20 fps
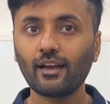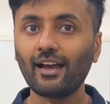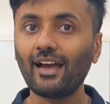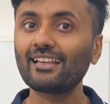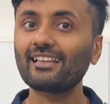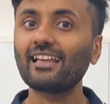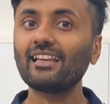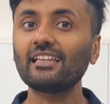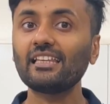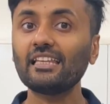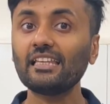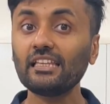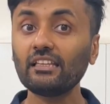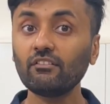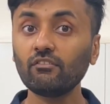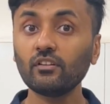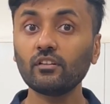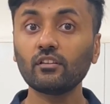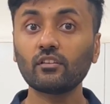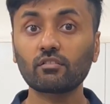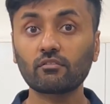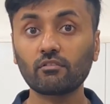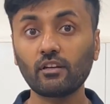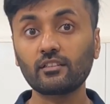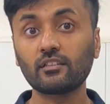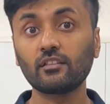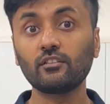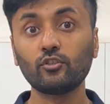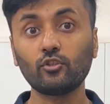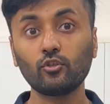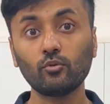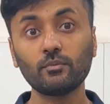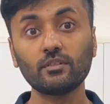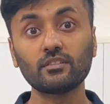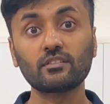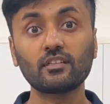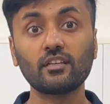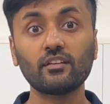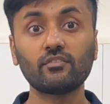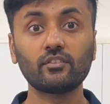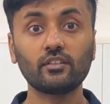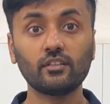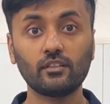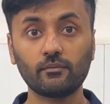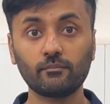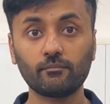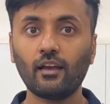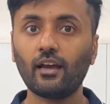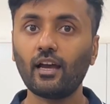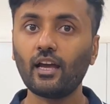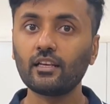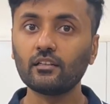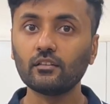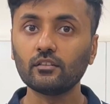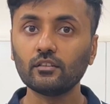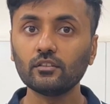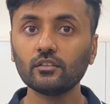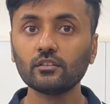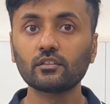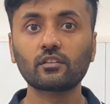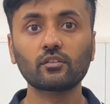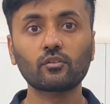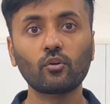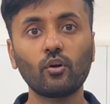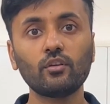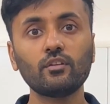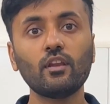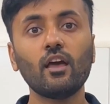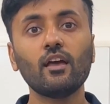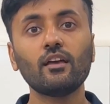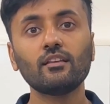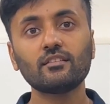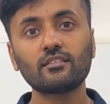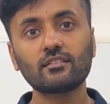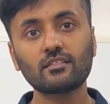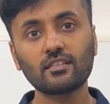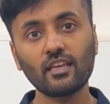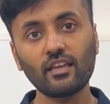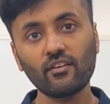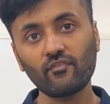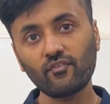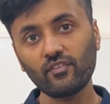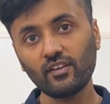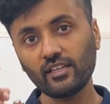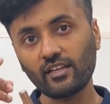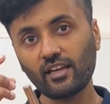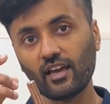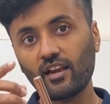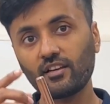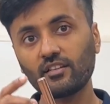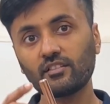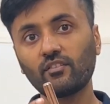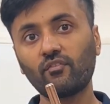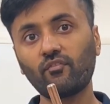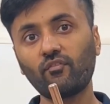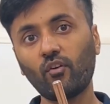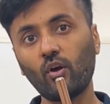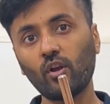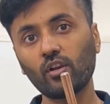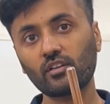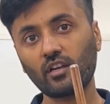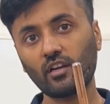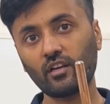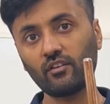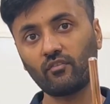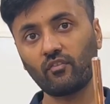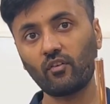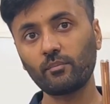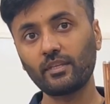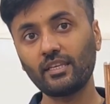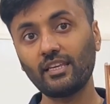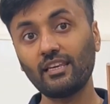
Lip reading: and can even threaten human safety. An earth rod safely carries the fault current from the